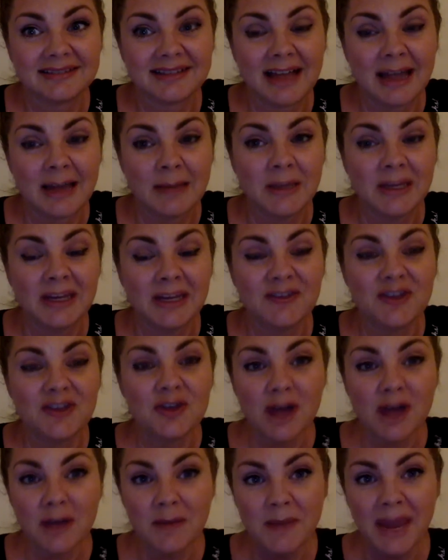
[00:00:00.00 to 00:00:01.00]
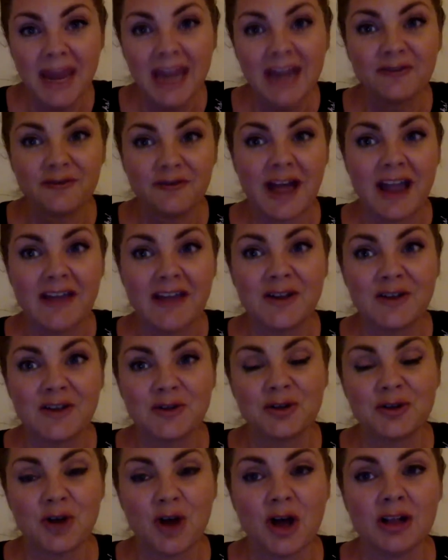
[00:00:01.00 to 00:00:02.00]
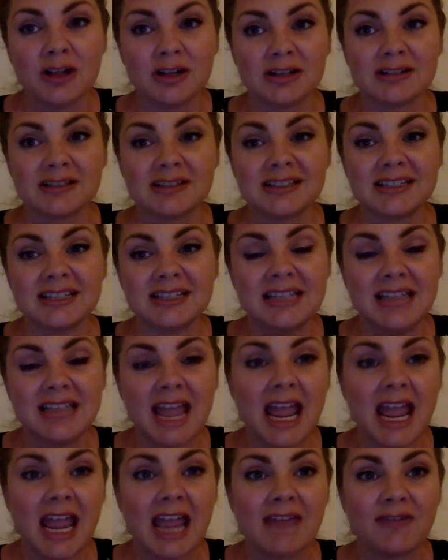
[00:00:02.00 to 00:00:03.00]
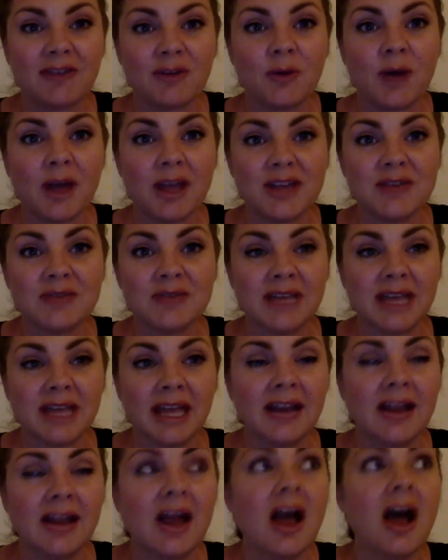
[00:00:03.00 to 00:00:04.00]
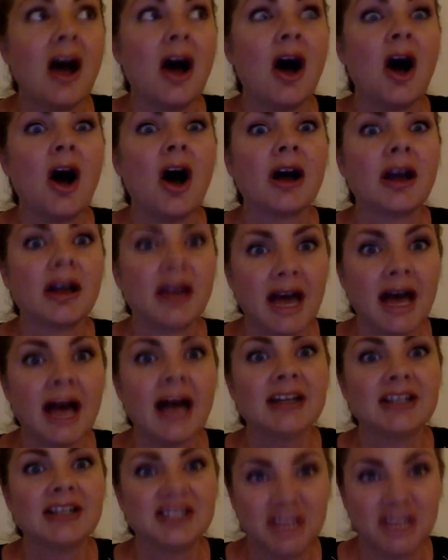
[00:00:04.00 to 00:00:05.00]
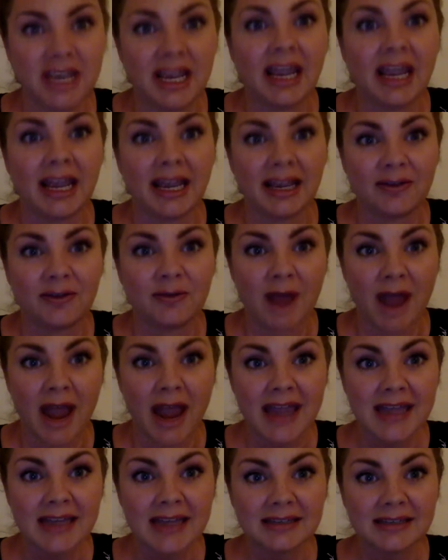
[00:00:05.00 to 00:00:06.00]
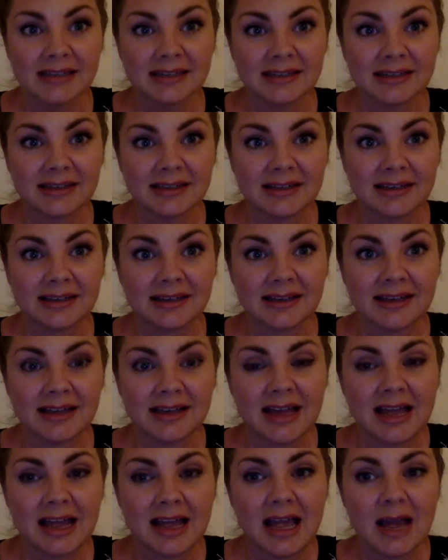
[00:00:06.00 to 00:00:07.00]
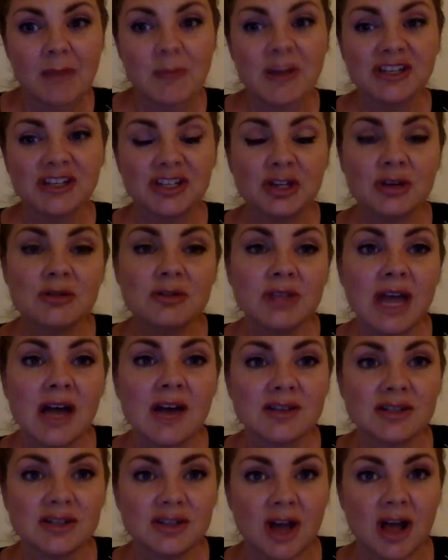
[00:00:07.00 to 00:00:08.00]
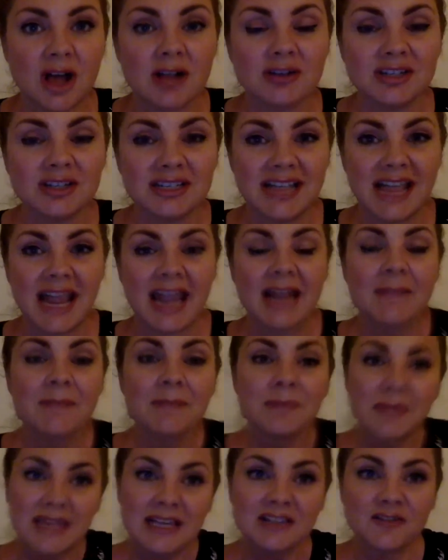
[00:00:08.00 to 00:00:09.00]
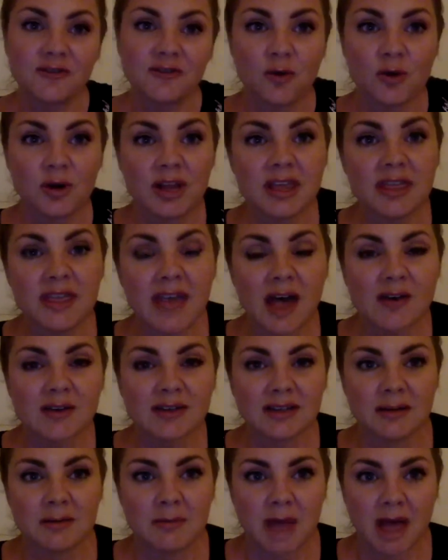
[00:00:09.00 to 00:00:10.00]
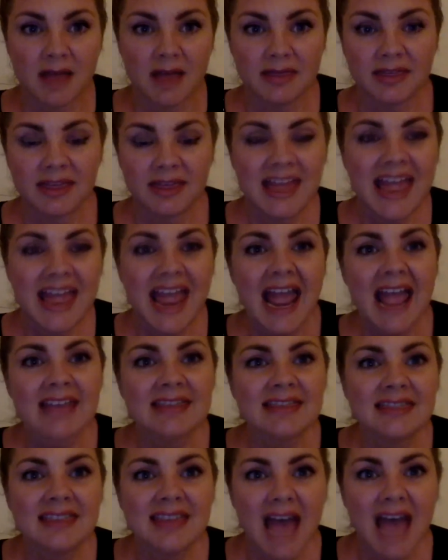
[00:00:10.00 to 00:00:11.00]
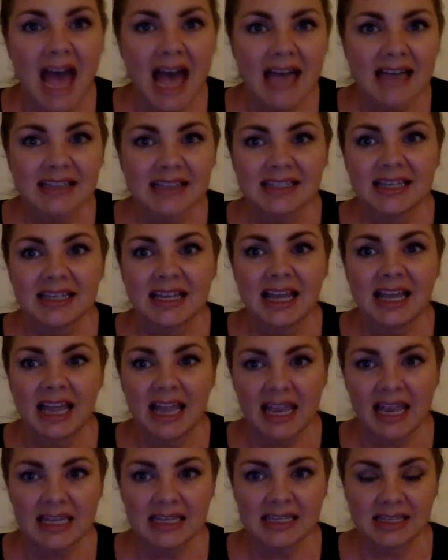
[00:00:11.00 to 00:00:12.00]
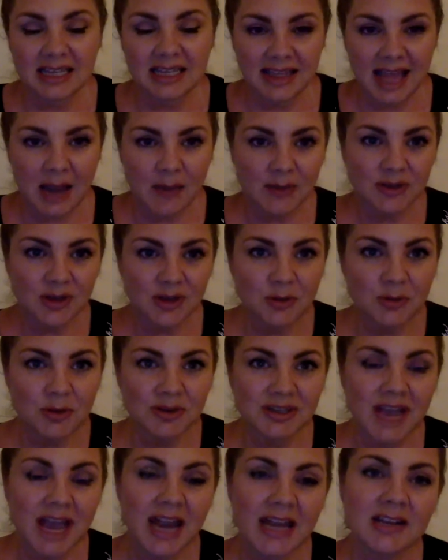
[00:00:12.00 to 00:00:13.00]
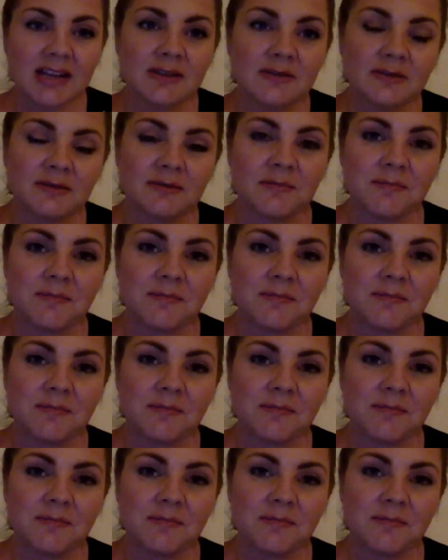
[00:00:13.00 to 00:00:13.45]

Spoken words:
I mean, if you got paid $500 today for what you did, ka-ching, right? But $2,000 a day is $40,000 a month, and that was almost kind of